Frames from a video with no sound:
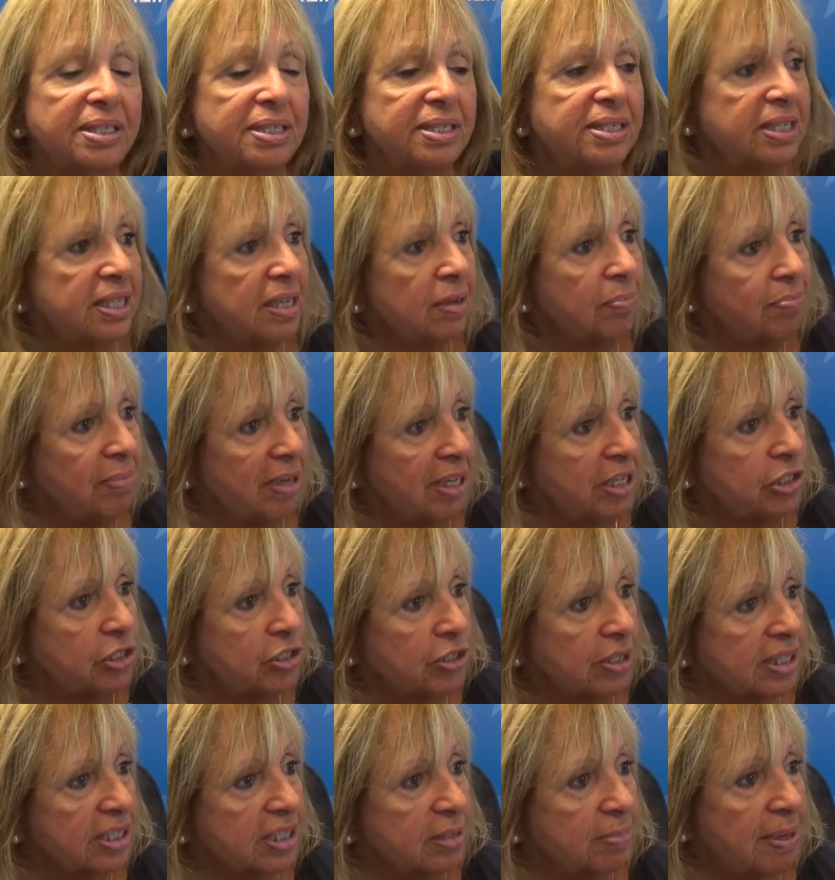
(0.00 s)
to see a
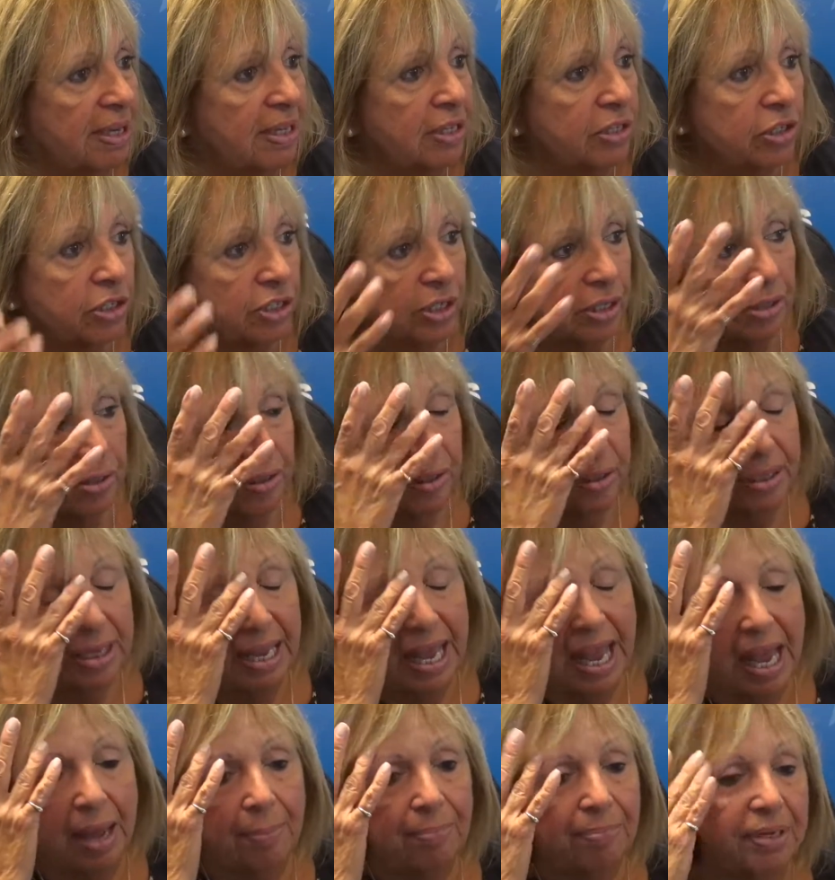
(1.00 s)
major expenditure
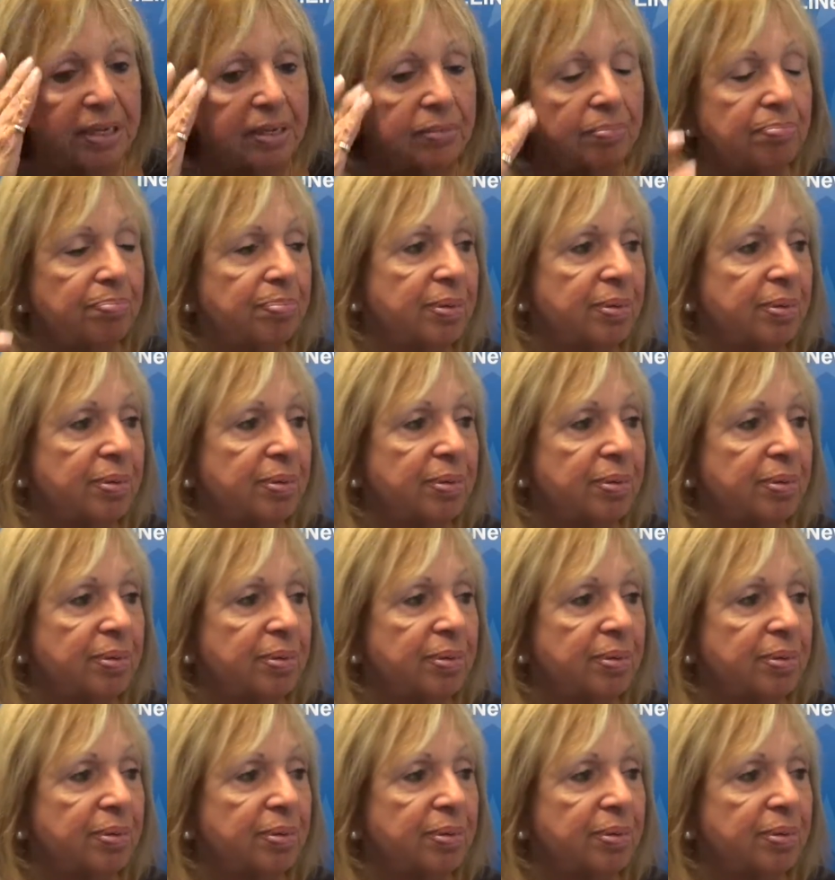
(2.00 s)
happen,